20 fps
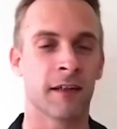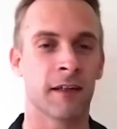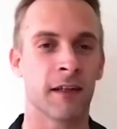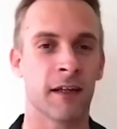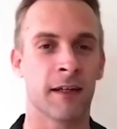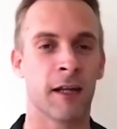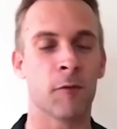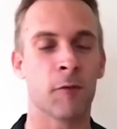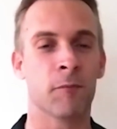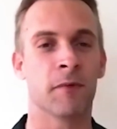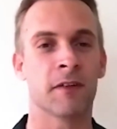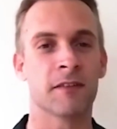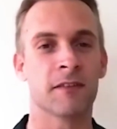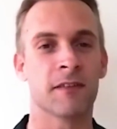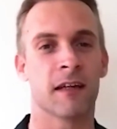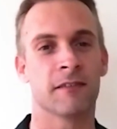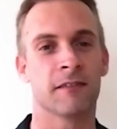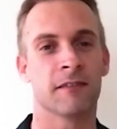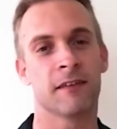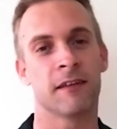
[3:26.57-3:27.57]
helping to set
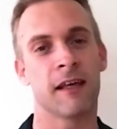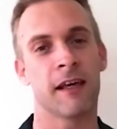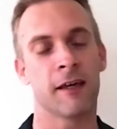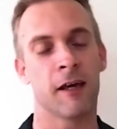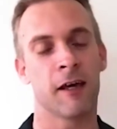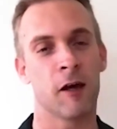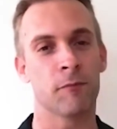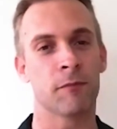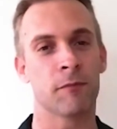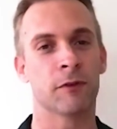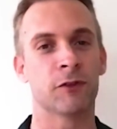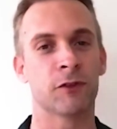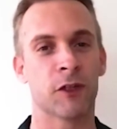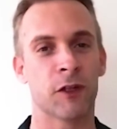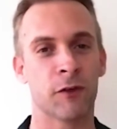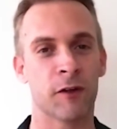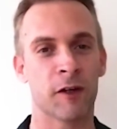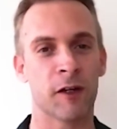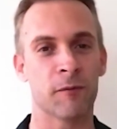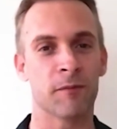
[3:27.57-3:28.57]
today up and show up.